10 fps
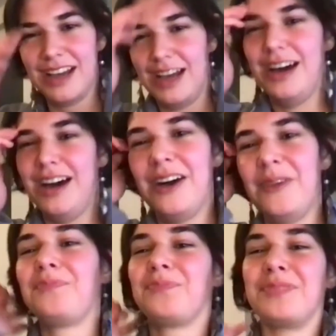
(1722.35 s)

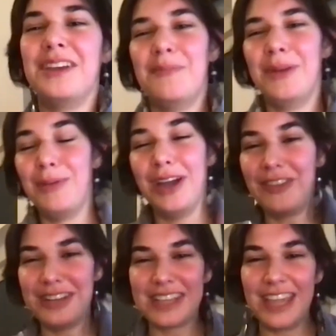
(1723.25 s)
My
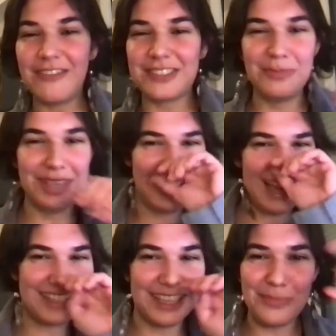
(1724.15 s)
boyfriend gave to me
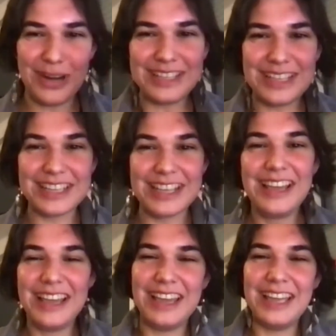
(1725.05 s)
as a present
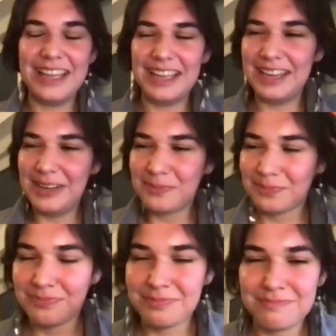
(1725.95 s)
a